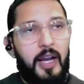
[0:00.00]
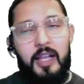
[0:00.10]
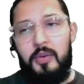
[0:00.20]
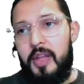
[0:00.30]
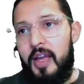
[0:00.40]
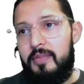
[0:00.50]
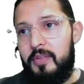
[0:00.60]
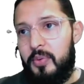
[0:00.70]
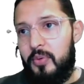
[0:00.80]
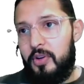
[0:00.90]
I already have a
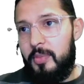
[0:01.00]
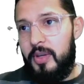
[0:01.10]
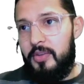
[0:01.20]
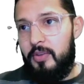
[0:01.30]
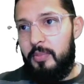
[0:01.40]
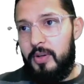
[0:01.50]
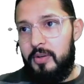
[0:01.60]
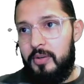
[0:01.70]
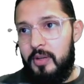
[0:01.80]
program here open.